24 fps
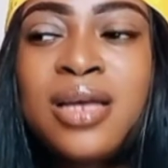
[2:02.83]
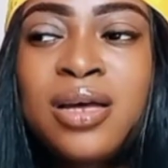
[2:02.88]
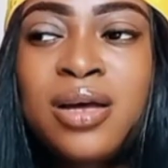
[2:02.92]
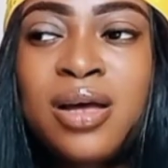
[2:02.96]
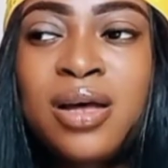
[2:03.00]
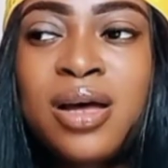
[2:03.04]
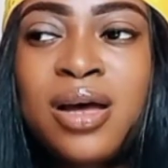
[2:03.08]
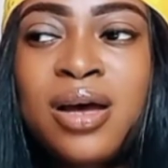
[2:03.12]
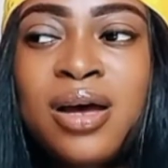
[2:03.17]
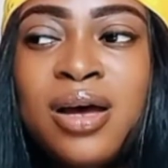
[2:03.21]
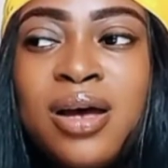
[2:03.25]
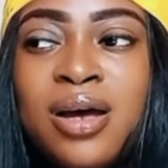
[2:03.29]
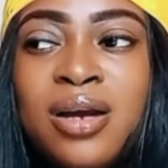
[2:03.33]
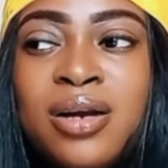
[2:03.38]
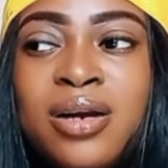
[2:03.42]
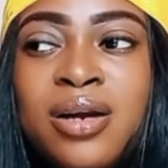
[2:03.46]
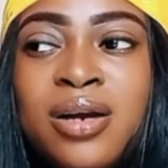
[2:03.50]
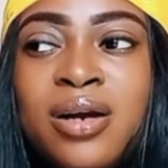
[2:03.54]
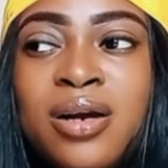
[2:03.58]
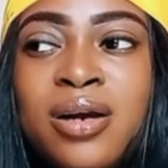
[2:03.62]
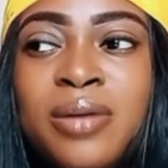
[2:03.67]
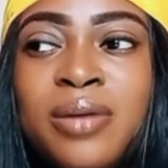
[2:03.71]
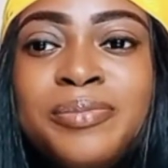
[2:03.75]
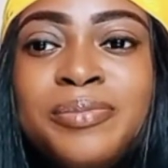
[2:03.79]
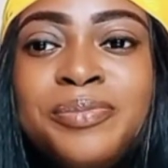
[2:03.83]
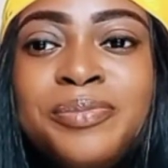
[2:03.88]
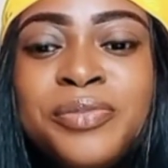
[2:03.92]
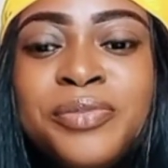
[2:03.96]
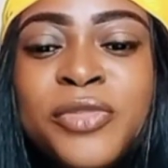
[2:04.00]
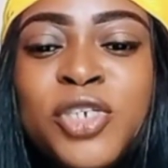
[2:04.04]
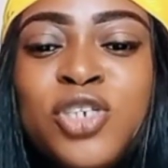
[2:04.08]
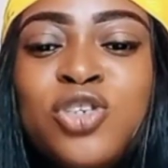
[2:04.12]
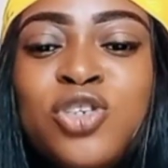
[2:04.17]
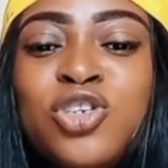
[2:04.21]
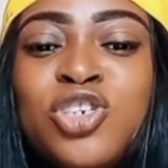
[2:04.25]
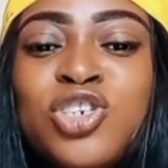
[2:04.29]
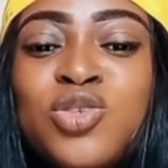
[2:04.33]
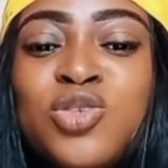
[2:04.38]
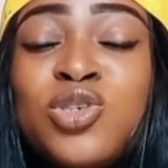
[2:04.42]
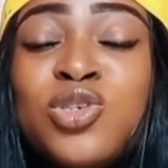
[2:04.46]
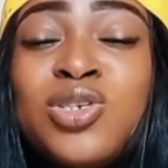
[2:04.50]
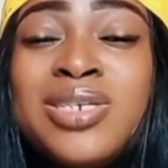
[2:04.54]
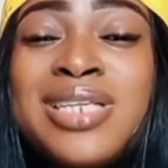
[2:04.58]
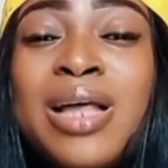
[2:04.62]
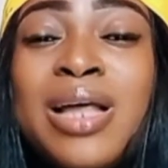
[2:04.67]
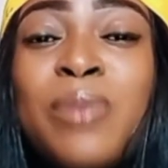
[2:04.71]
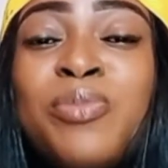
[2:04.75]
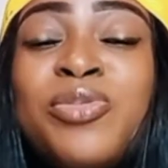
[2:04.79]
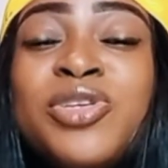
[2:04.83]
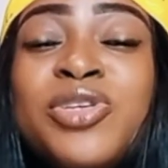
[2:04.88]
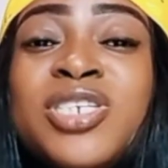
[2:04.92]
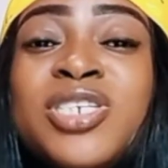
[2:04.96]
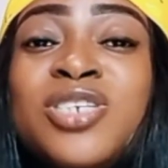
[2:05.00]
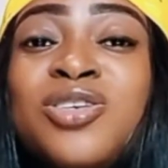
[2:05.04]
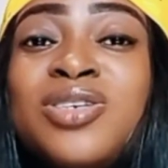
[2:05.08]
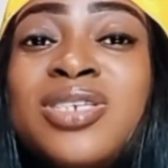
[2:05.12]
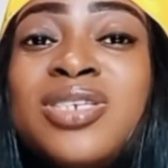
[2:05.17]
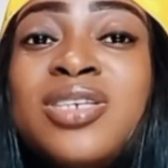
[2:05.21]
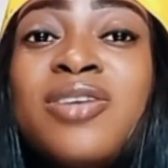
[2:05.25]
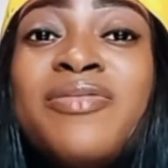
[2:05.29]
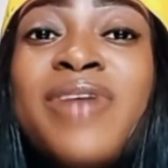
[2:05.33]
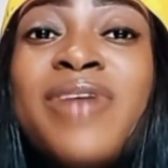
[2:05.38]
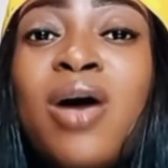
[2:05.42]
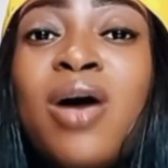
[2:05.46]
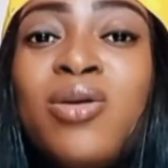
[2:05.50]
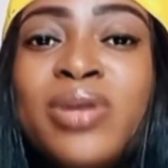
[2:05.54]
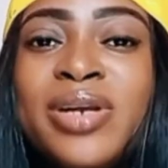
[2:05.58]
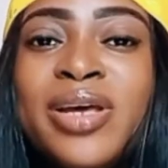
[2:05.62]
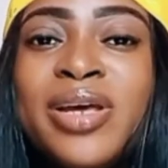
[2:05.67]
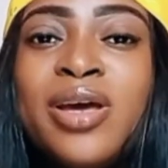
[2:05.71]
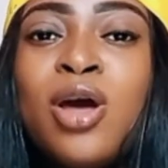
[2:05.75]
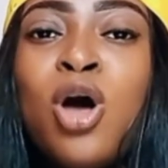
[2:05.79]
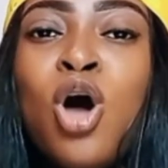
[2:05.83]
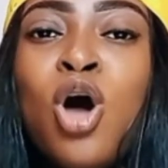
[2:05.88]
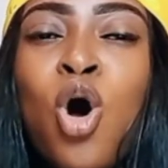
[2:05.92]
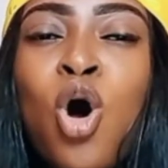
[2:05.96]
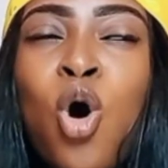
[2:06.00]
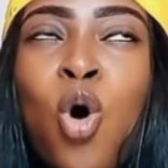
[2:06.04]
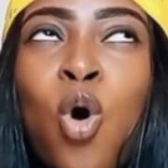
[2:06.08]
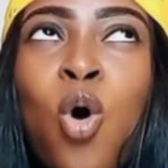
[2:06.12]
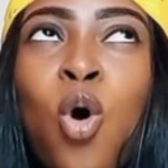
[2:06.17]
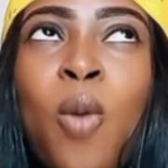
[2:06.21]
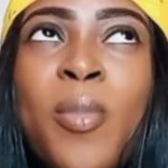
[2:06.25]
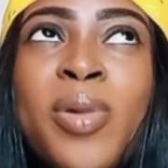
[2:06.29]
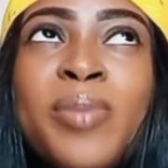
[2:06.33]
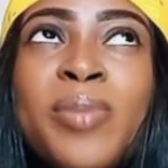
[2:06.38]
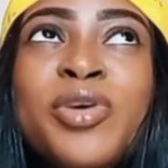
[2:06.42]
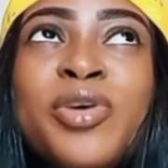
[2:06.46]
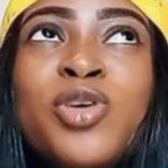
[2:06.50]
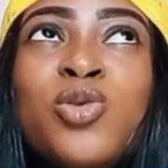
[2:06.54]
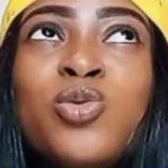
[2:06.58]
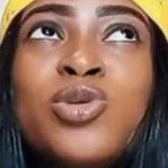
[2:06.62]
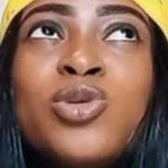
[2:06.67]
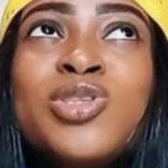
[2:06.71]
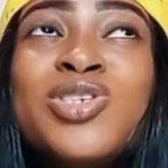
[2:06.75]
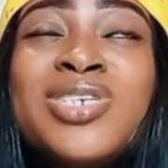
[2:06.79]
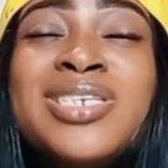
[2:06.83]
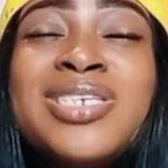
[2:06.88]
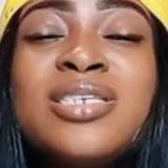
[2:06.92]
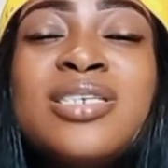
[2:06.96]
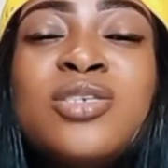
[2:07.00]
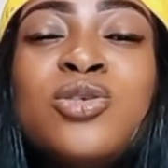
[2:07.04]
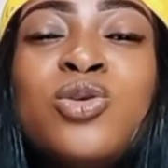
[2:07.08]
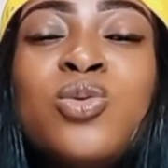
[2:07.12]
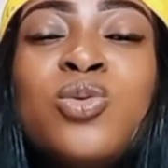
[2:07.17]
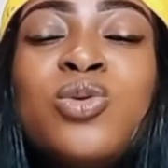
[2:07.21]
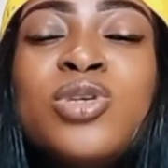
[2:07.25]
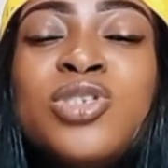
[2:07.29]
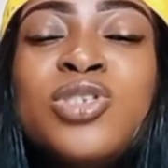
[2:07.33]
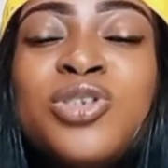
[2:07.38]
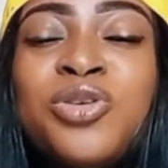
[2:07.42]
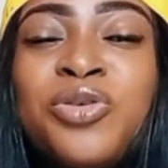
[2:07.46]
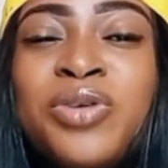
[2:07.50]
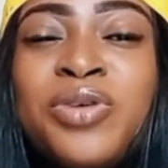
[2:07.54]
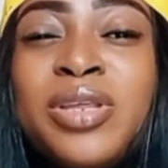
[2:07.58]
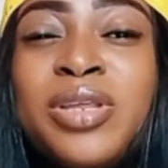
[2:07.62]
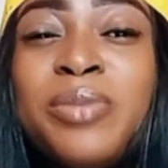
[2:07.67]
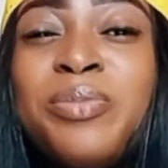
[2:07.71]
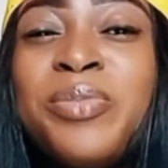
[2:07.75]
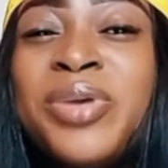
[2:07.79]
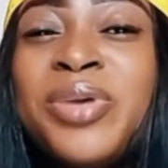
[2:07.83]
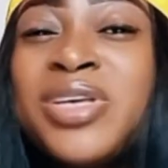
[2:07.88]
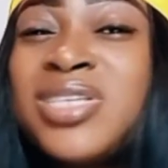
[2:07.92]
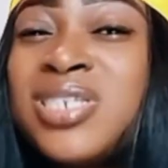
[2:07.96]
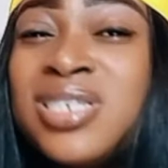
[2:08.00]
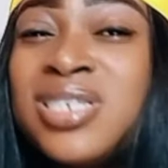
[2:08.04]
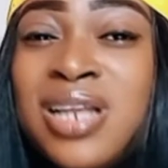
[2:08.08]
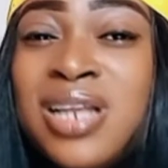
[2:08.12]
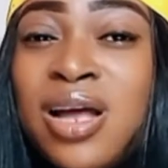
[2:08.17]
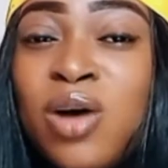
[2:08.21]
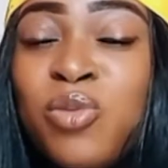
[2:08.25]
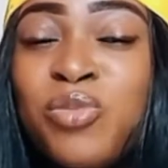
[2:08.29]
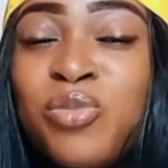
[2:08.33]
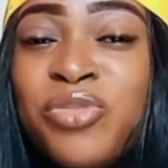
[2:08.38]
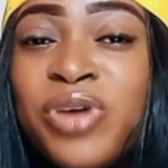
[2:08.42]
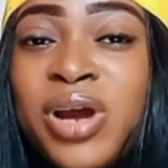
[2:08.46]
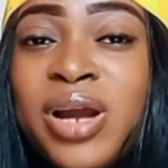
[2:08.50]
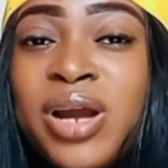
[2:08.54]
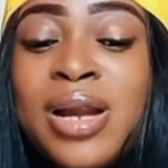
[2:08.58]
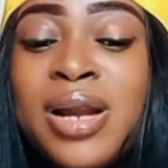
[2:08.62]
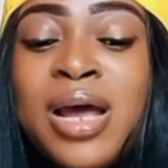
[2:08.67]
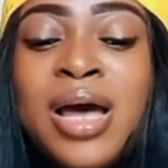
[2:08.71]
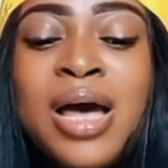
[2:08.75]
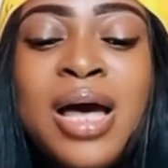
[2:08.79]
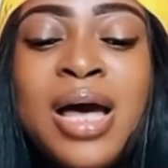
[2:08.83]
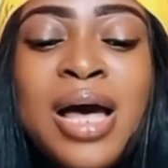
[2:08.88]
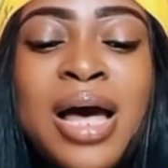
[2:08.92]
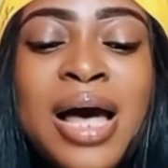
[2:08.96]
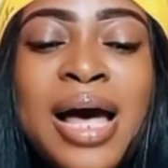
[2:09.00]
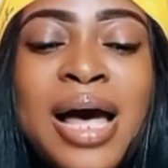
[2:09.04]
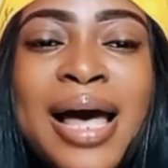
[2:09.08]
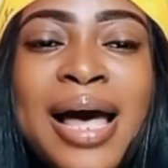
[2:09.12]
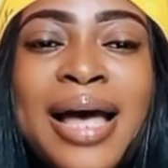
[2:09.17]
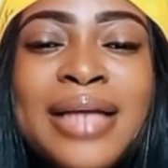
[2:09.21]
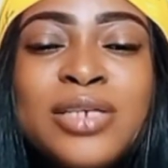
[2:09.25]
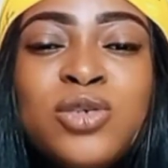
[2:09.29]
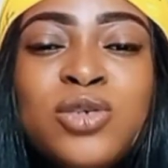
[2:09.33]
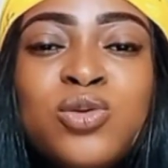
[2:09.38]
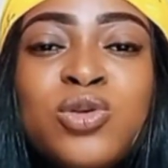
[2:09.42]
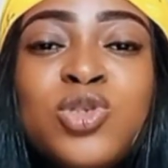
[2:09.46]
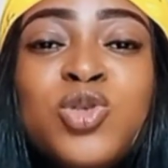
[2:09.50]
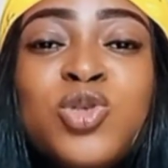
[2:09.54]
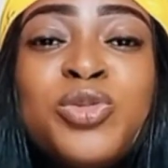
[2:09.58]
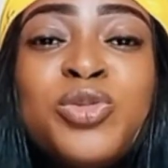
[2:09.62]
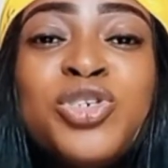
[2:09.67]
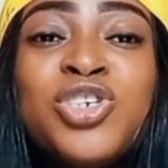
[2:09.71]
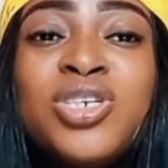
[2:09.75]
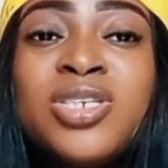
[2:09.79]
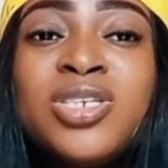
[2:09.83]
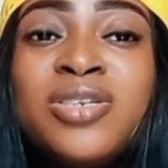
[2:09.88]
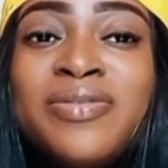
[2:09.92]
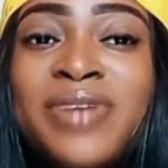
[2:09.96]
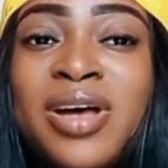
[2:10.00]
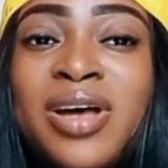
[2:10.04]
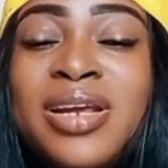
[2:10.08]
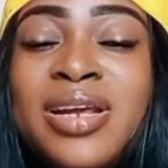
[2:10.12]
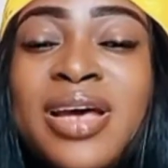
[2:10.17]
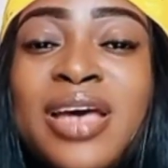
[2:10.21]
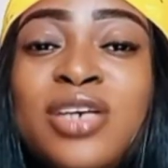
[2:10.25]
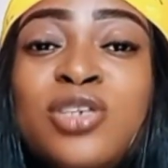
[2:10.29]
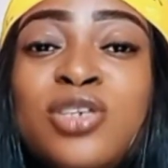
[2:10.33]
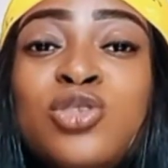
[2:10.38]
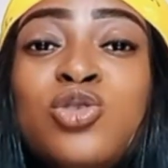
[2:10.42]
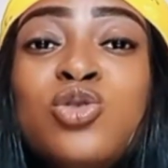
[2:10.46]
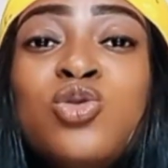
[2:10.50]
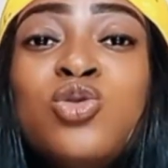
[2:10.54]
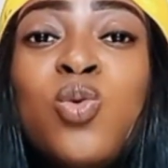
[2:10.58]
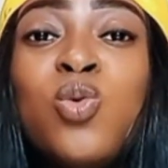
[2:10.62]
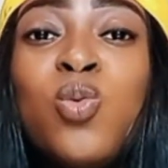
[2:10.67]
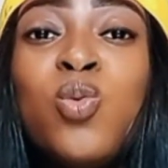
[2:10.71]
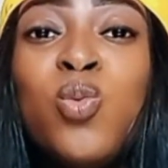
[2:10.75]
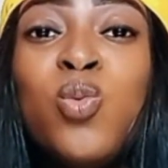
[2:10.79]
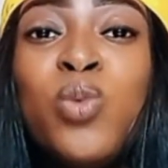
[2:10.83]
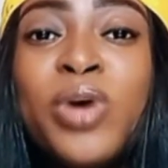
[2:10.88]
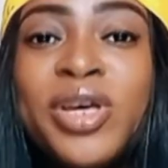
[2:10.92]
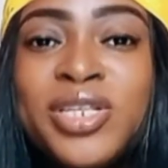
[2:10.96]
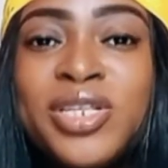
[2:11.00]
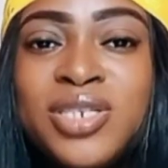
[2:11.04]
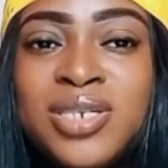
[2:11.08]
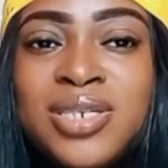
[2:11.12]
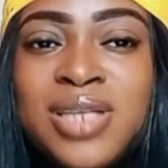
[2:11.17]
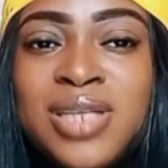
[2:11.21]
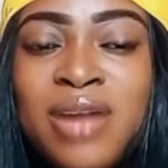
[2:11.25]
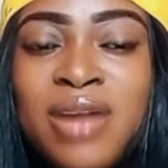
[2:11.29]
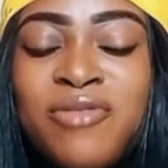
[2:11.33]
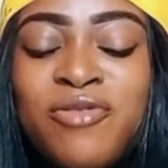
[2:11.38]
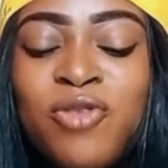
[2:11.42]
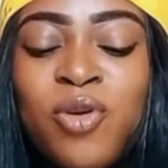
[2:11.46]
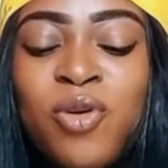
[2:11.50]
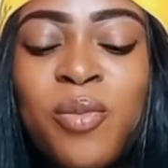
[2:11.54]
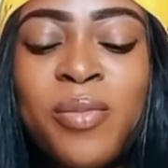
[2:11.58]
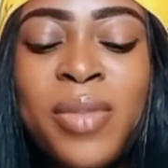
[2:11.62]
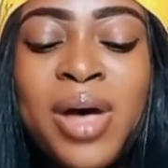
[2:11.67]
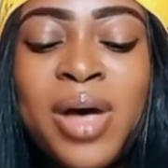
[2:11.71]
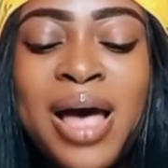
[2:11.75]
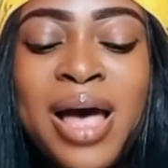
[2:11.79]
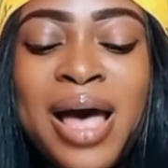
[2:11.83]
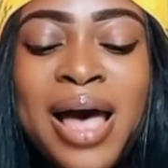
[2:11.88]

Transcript: and um, you know you just want to start putting yourself out there, or maybe you want to you want to create a personal brand, and you want to put yourself out there, and you don't know where to start from.